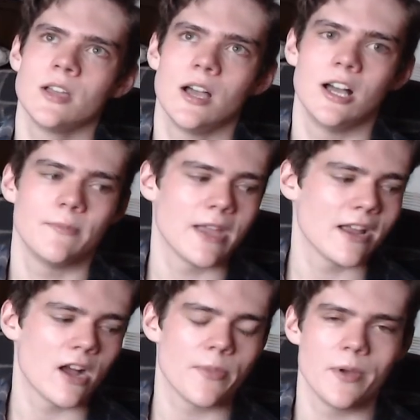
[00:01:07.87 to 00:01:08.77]

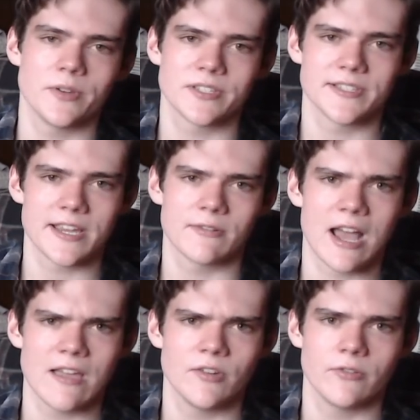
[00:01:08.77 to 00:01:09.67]
I got those because they
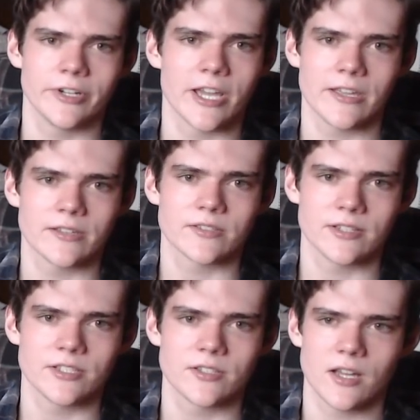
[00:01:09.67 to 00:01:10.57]
arrived overnight, and so
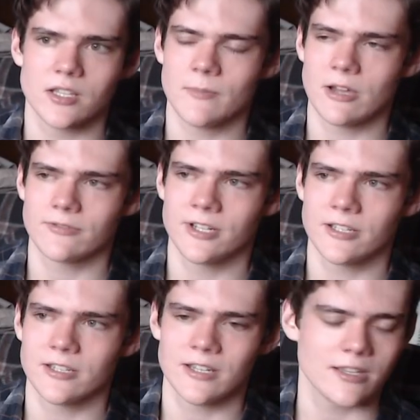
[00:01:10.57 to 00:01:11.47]
I just got them out
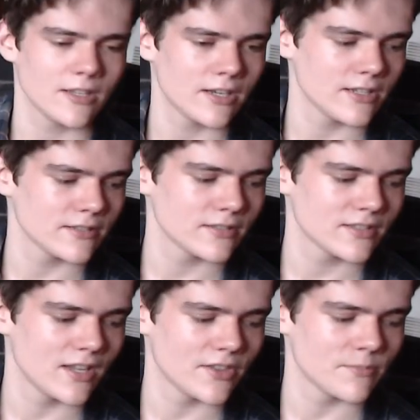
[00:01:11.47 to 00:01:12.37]
front and I
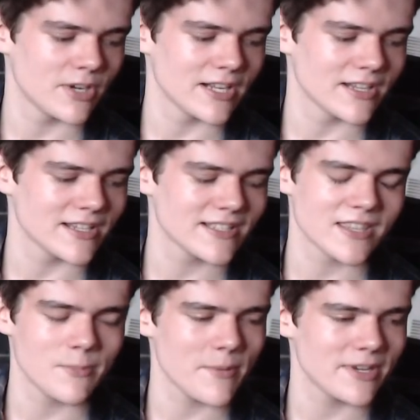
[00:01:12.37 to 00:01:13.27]
got them ready and I set
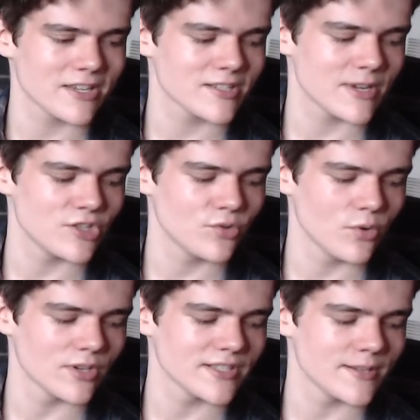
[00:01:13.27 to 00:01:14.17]
them up next to my
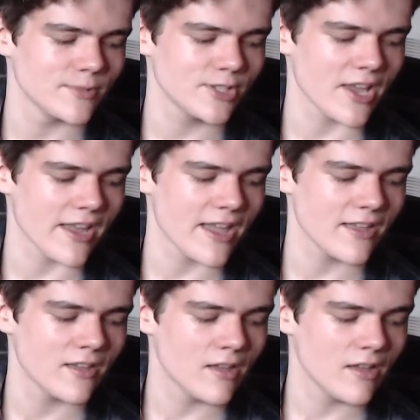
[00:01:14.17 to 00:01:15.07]
drawers, and I'm looking at
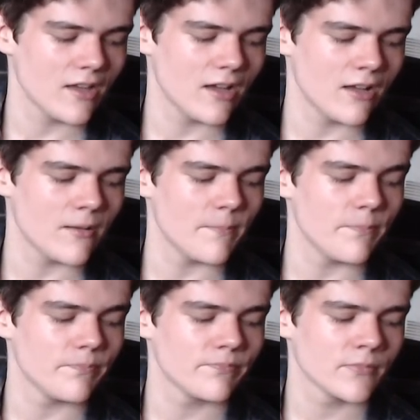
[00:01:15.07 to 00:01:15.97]

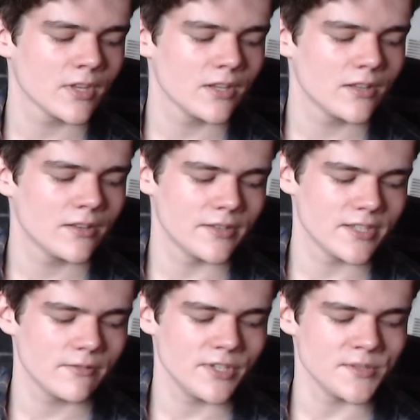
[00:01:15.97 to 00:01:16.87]
the
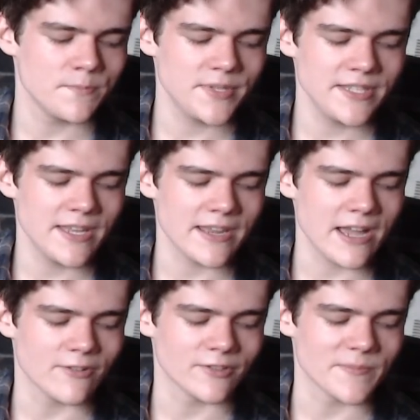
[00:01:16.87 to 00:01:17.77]
CeraVe is peeking
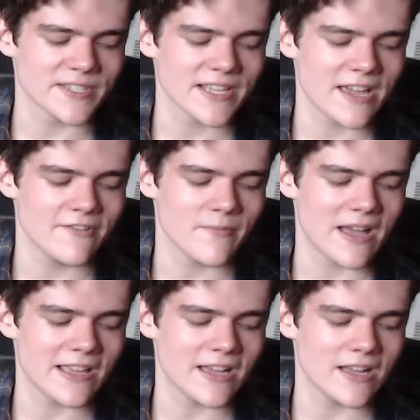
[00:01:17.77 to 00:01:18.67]
out from the side of
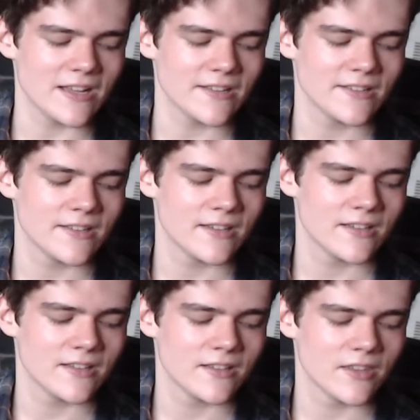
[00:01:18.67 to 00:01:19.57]
my
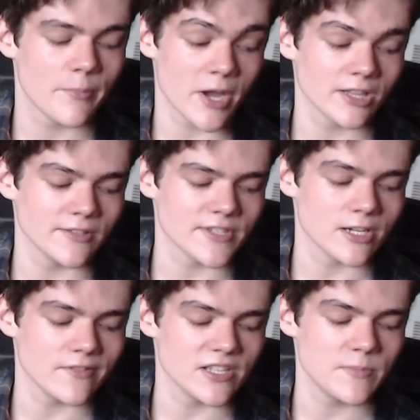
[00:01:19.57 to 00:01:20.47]
the bottle of
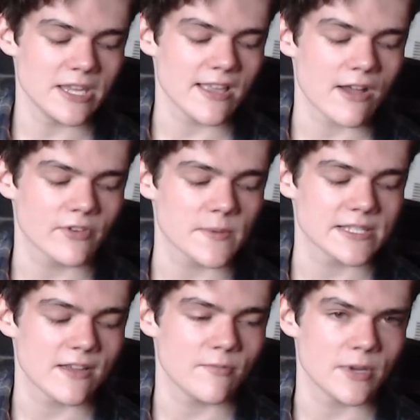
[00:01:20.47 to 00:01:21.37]
CeraVe is peeking out from the
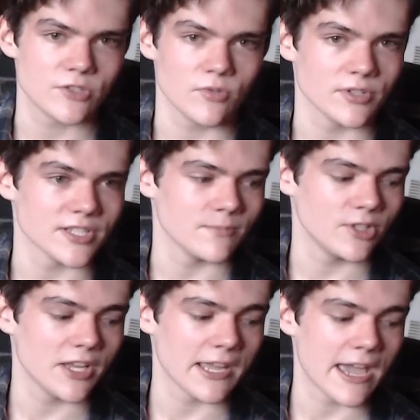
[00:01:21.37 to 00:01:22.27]
side of my drawers. I'm
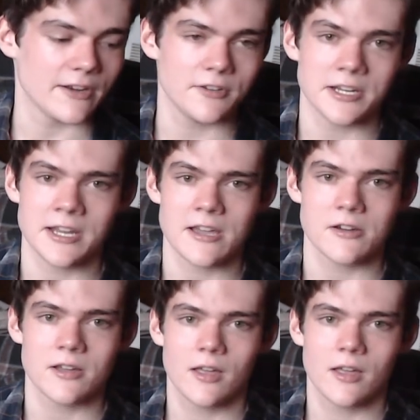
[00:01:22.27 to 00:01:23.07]
looking at it right now.